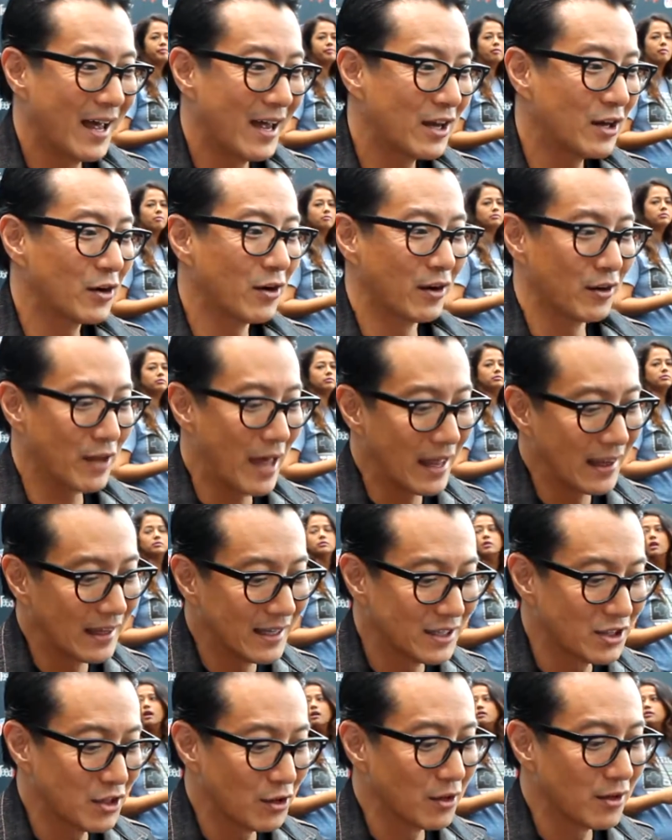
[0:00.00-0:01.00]
at
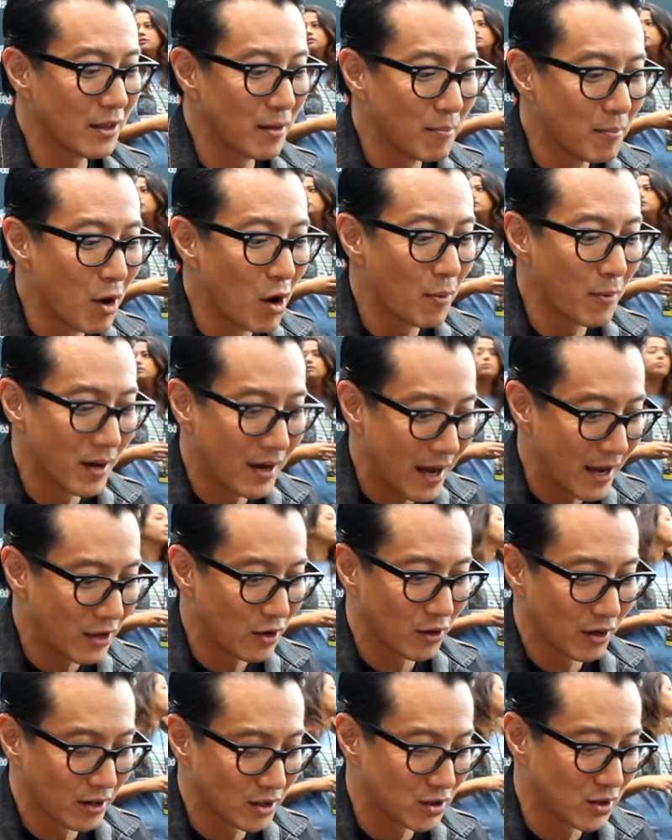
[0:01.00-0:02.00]
least you're in the moment and
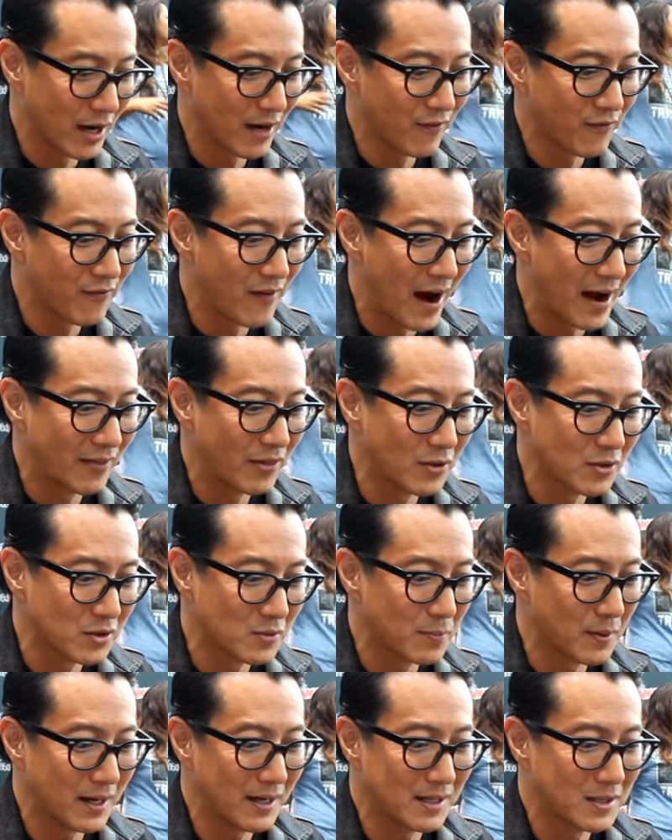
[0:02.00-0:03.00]
you can try to find those
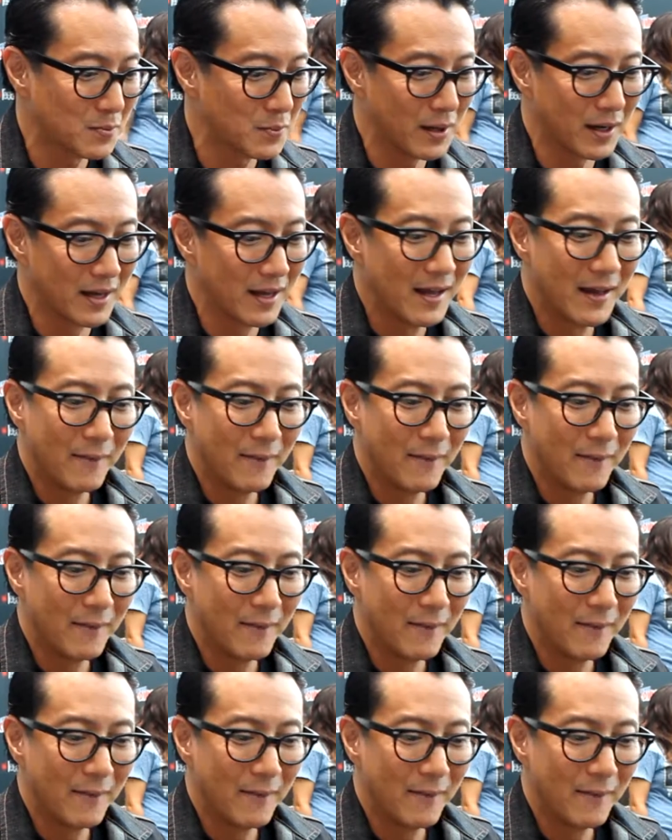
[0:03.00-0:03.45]
beats. But